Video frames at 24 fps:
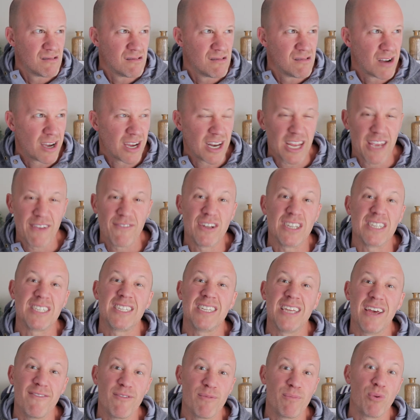I'm going to give it a
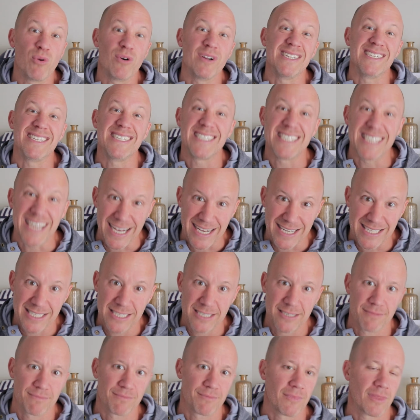
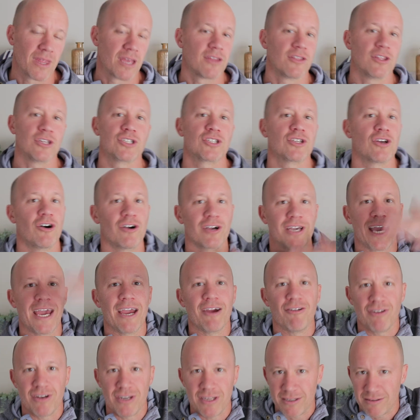7.6. The song
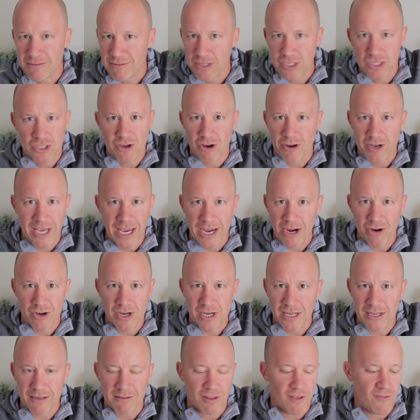carried
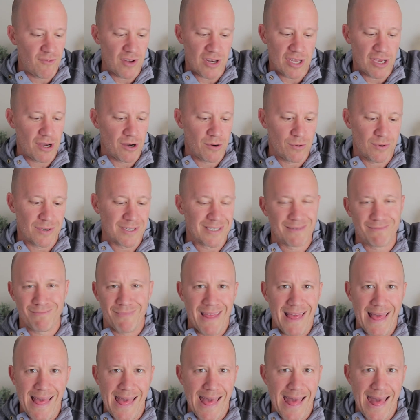it. The video was
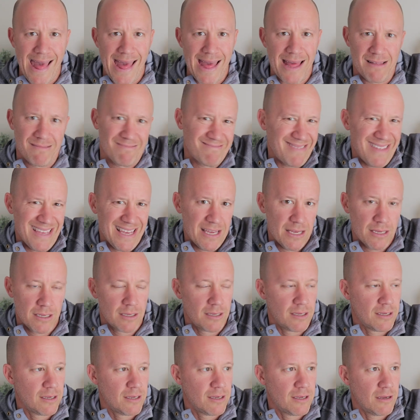meh.
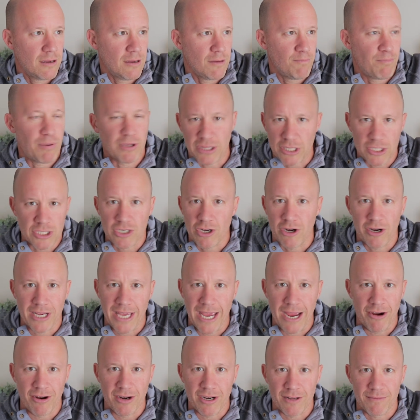But the song
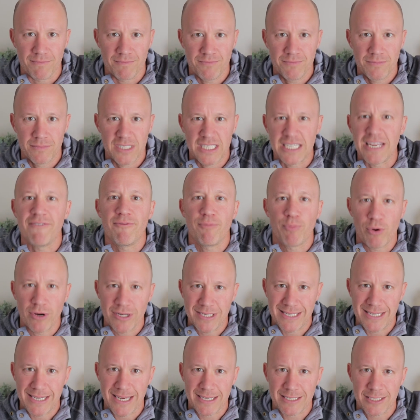carried it.
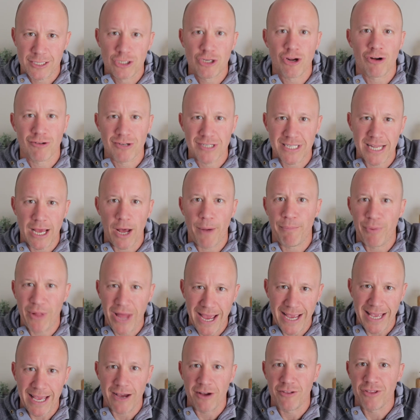7.6, Turnstile
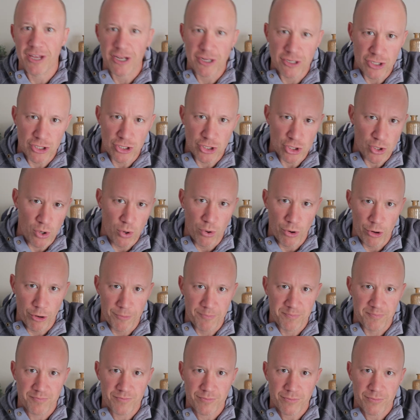Blackout. There's your score.